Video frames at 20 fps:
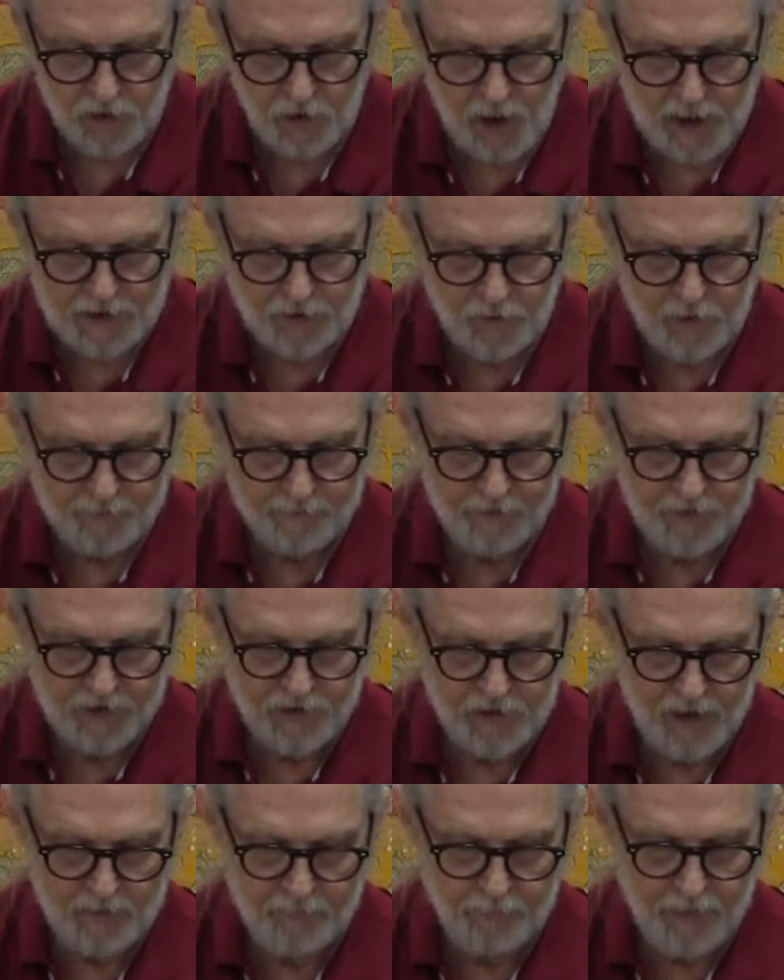a
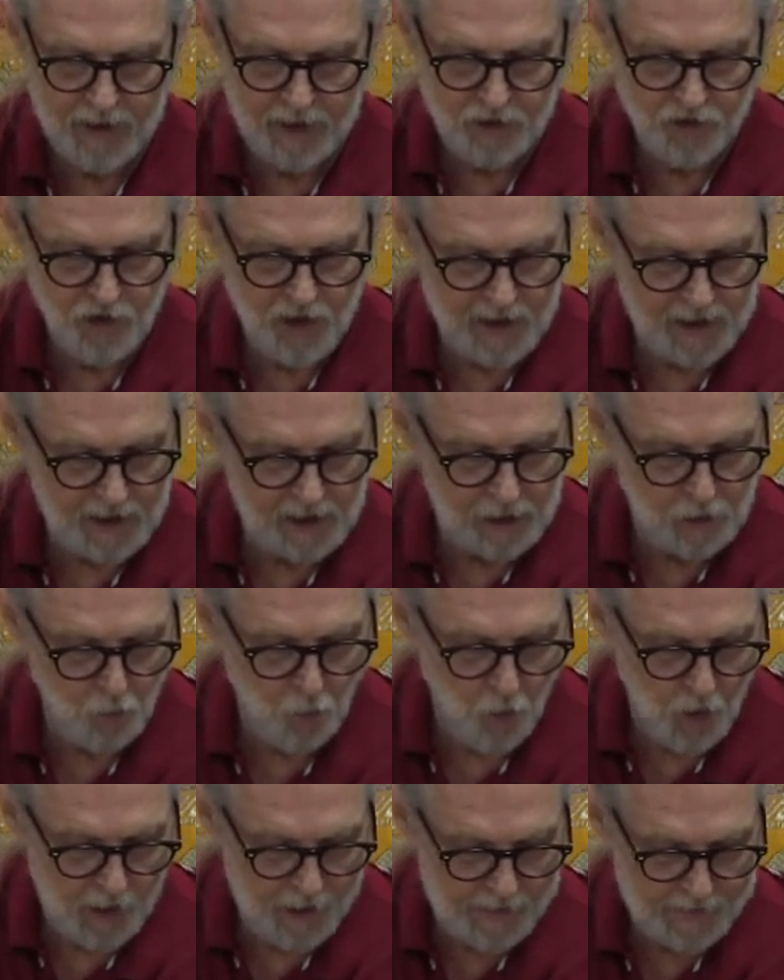cross-reference on page
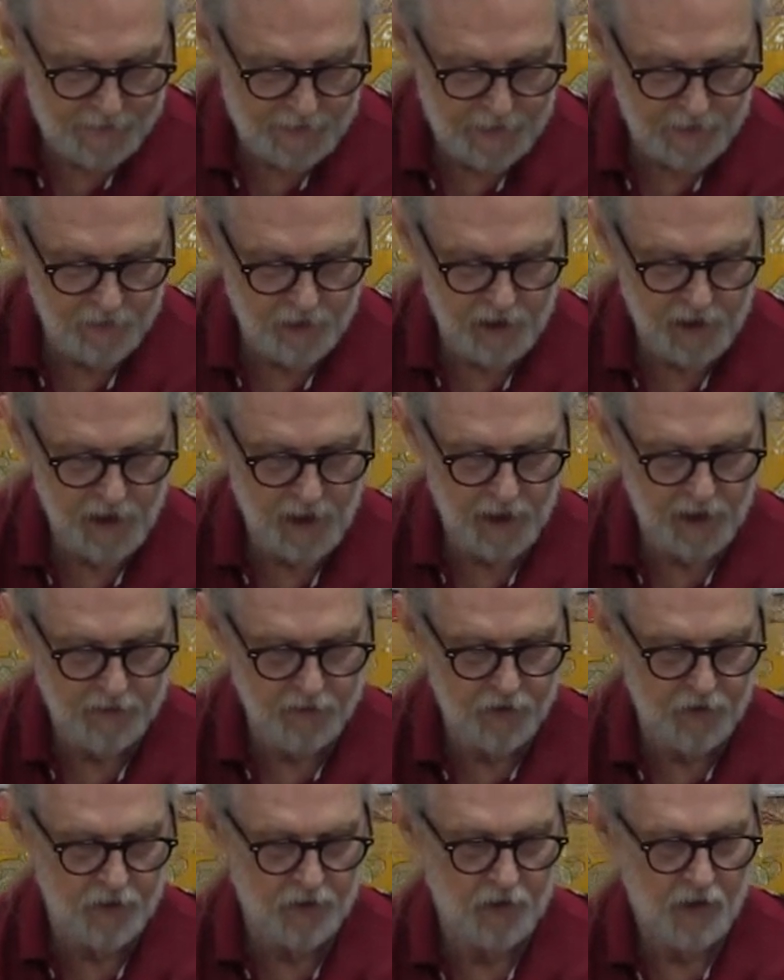81 in the
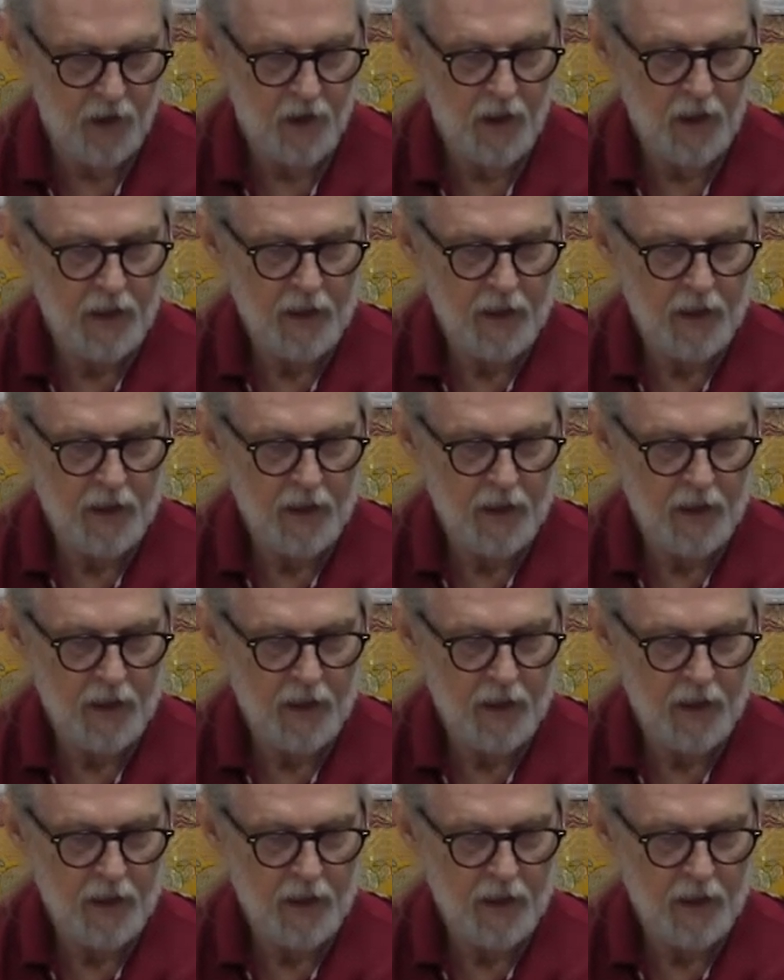other